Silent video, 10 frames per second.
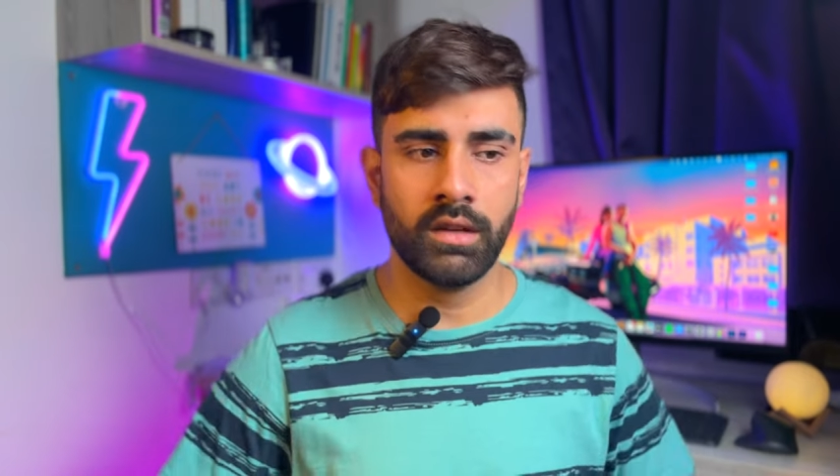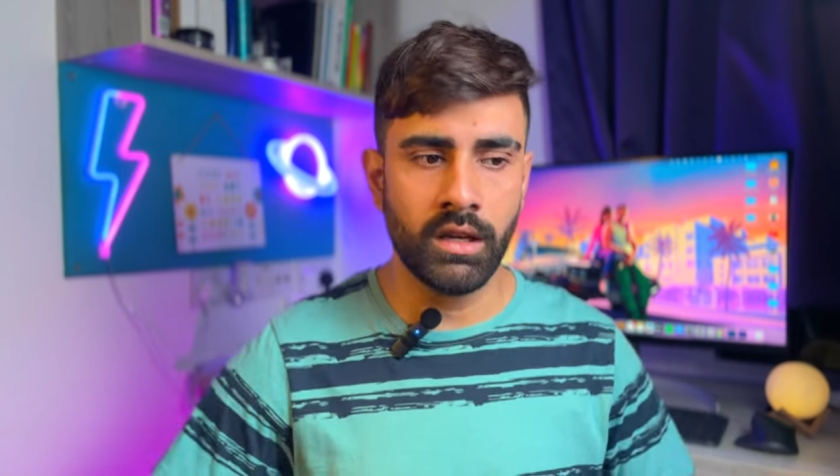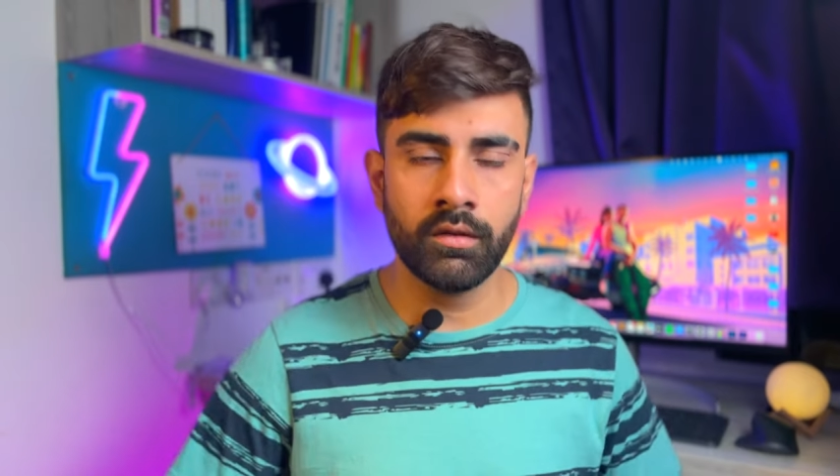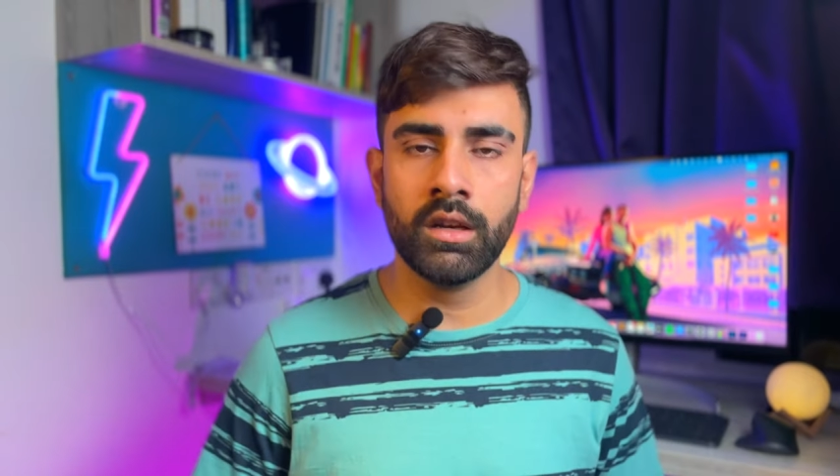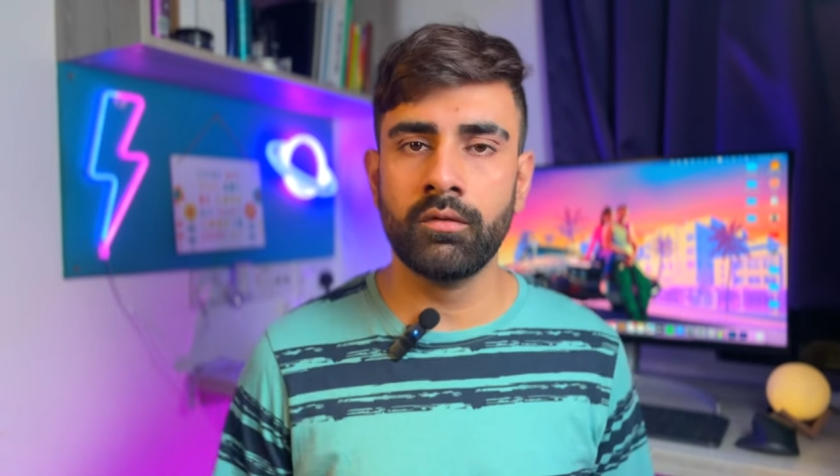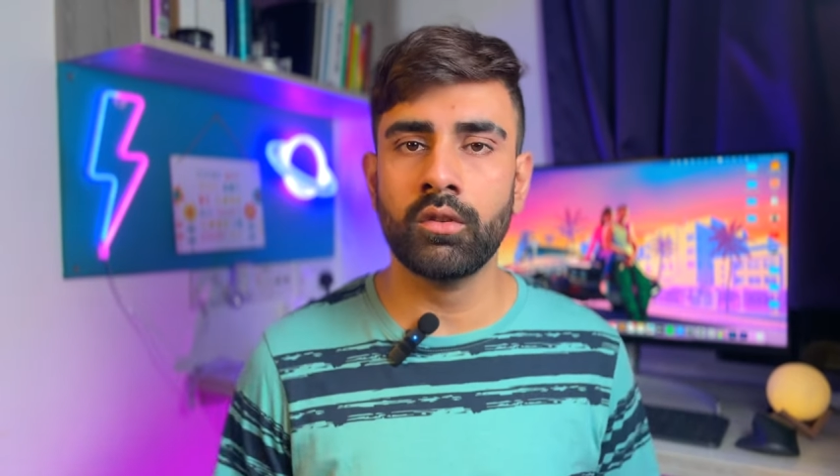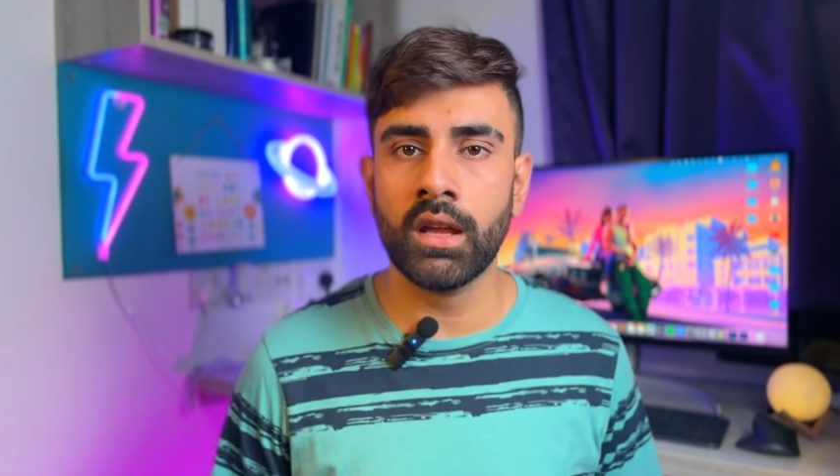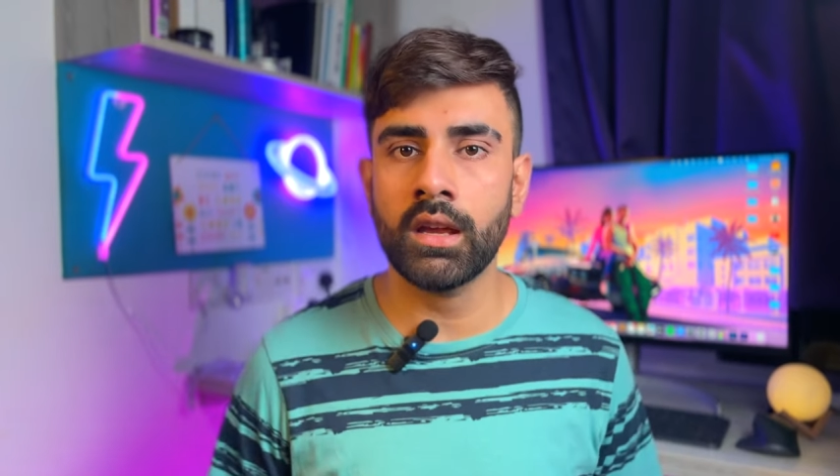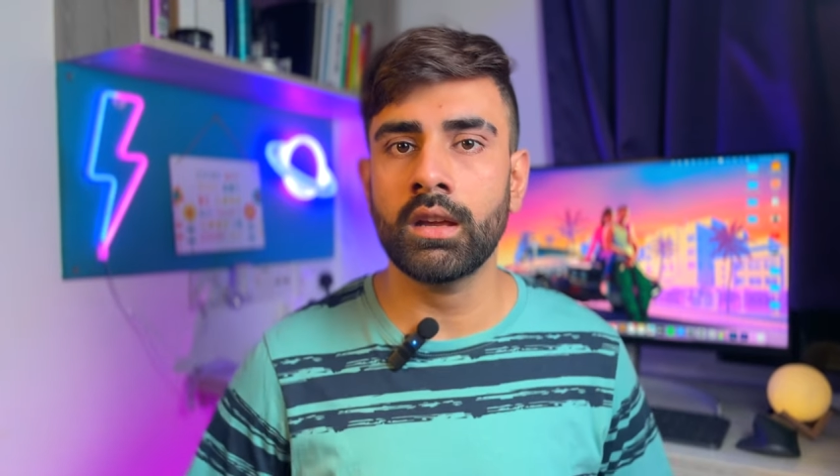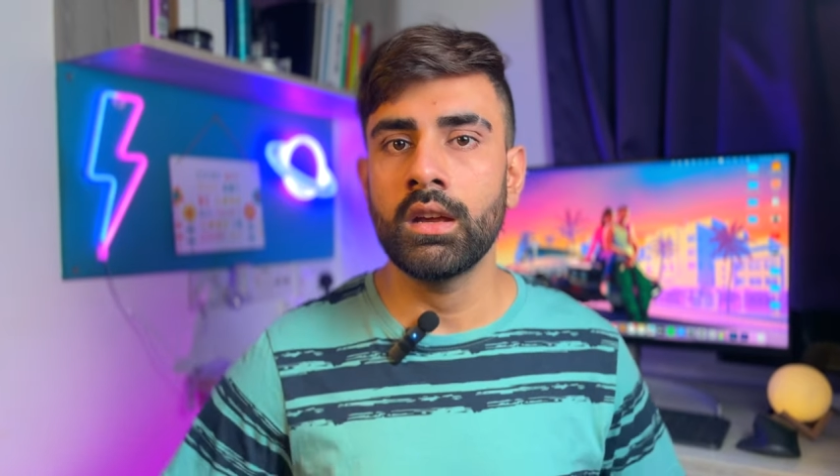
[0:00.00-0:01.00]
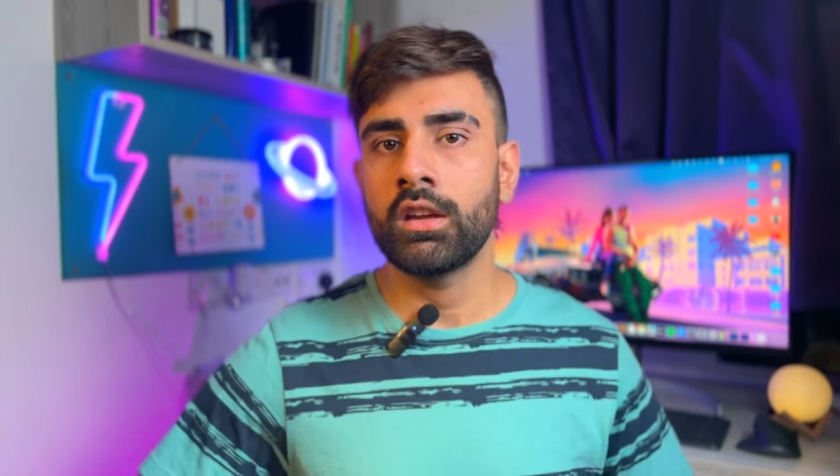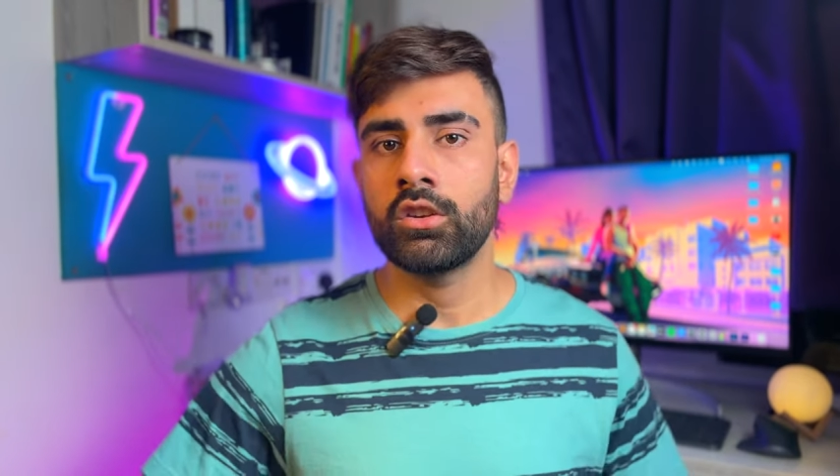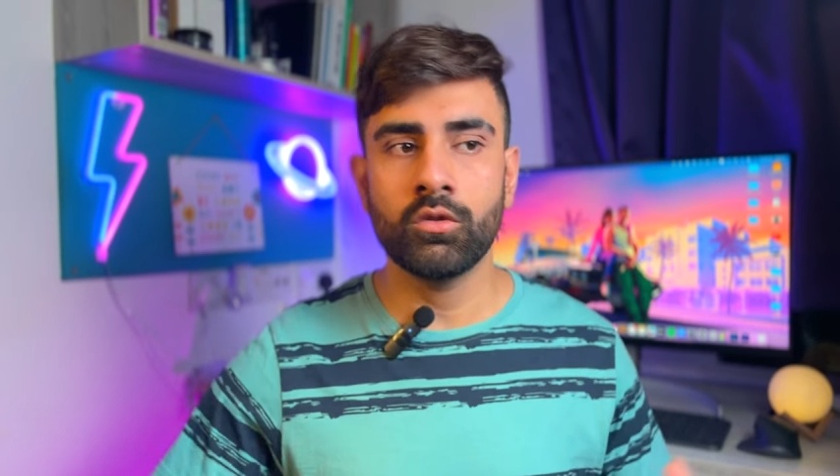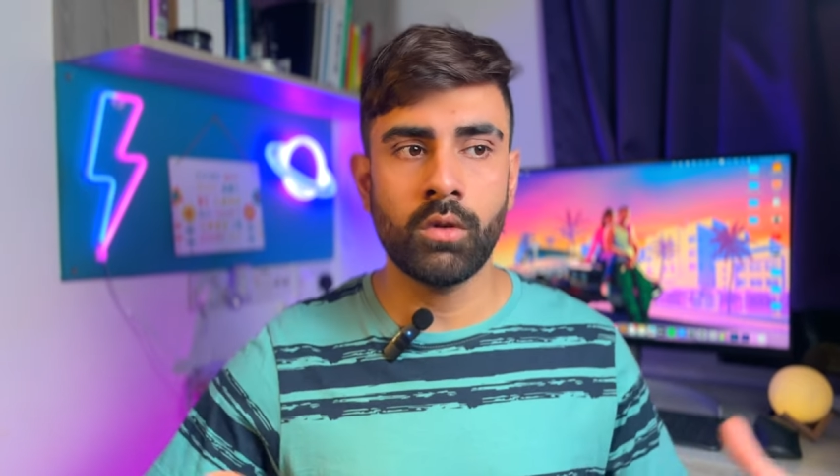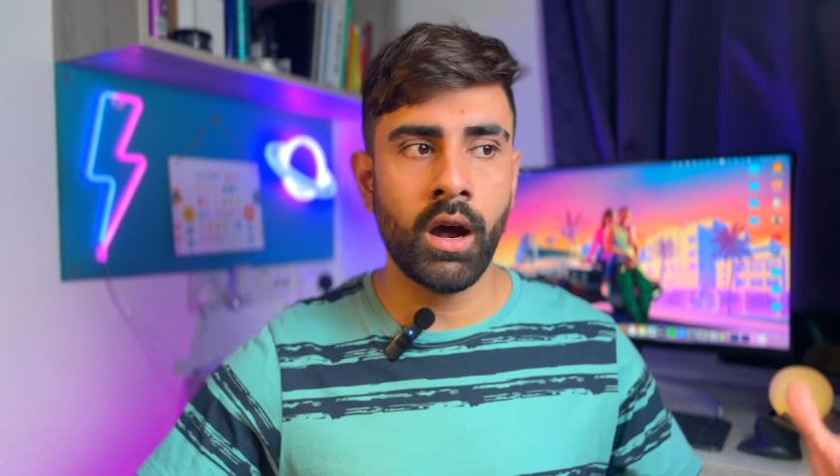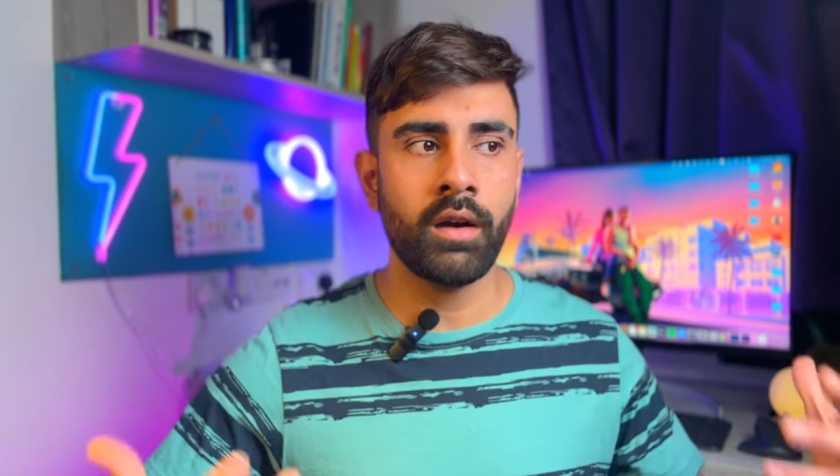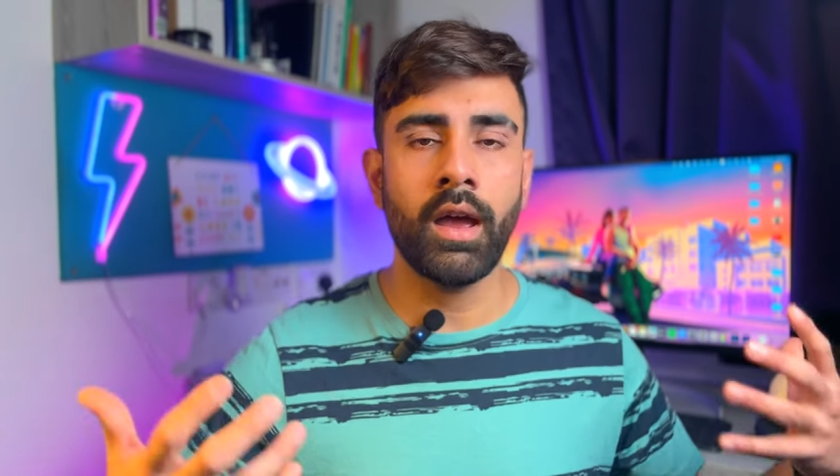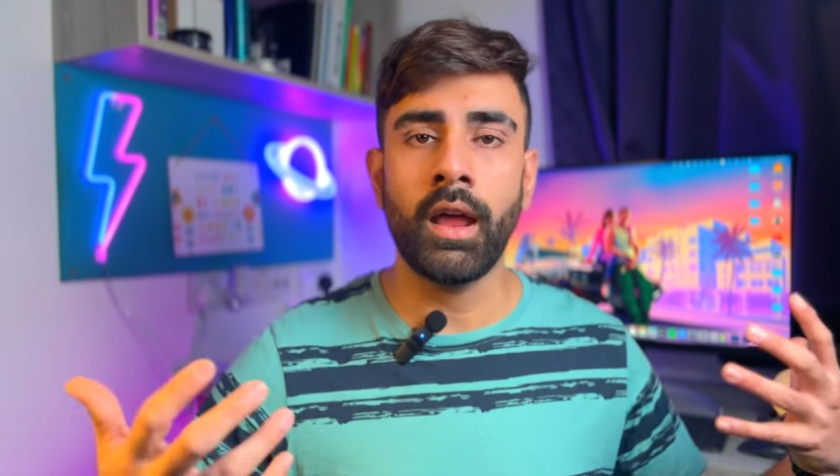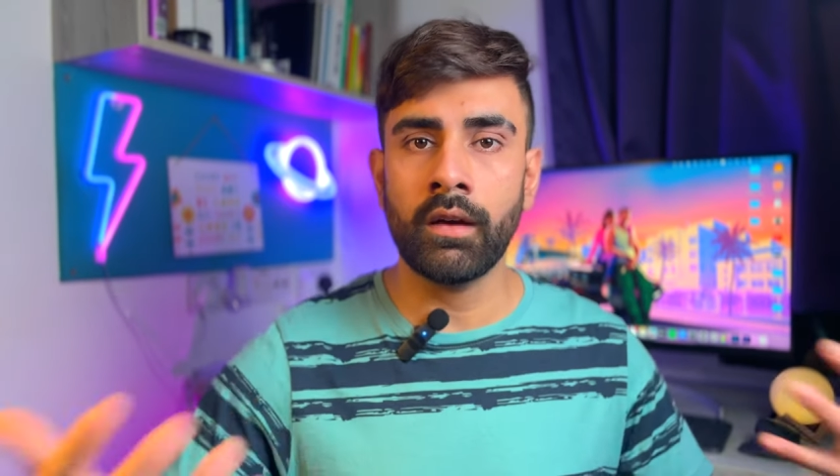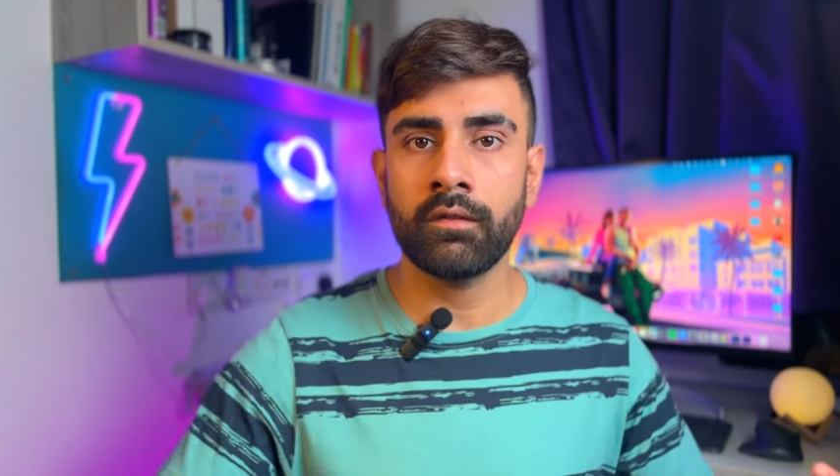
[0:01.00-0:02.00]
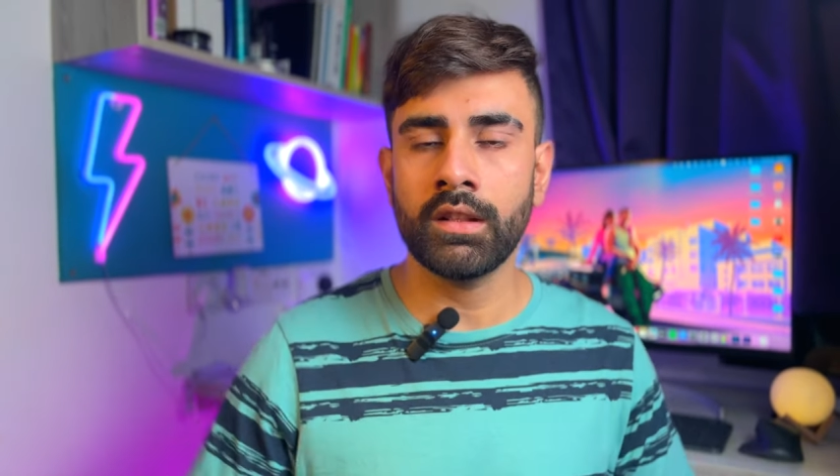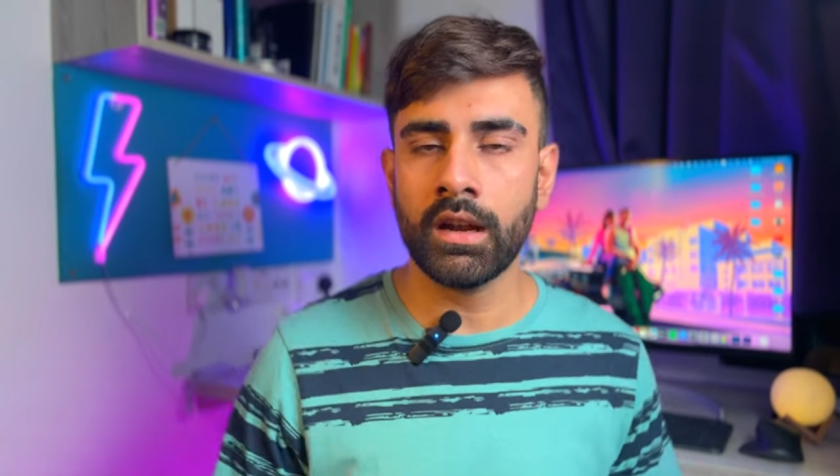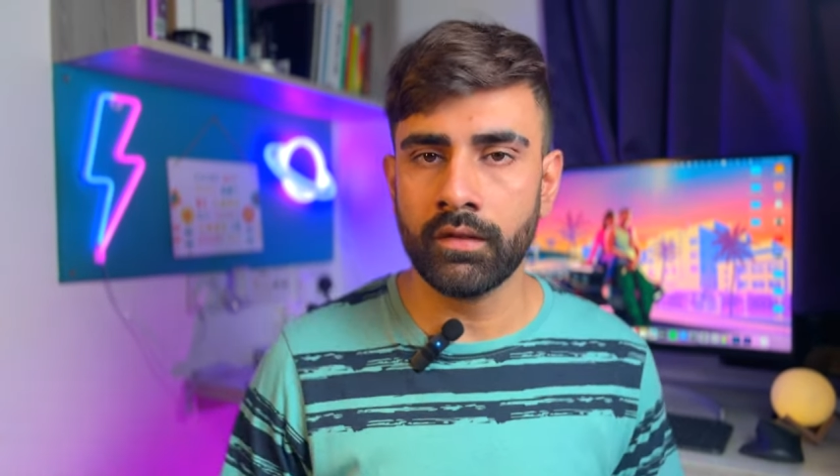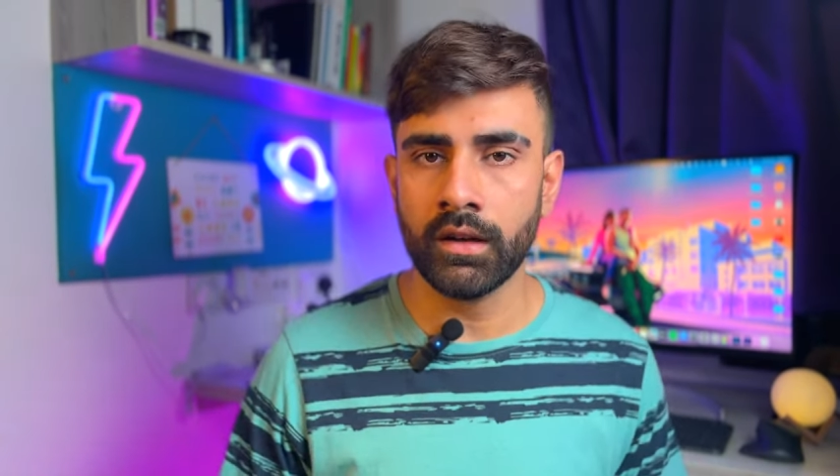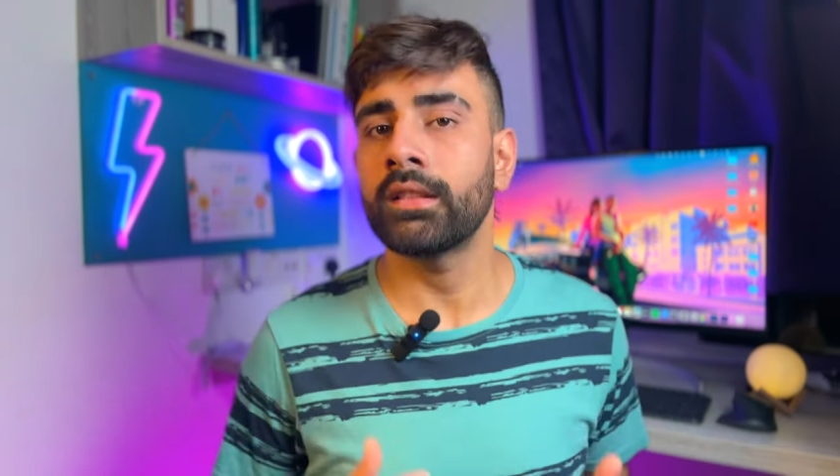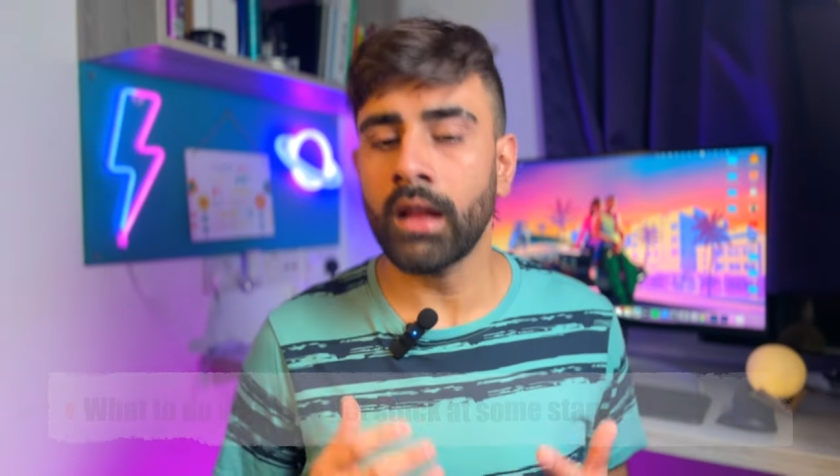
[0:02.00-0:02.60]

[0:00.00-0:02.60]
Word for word: even if you think you are enough in that field.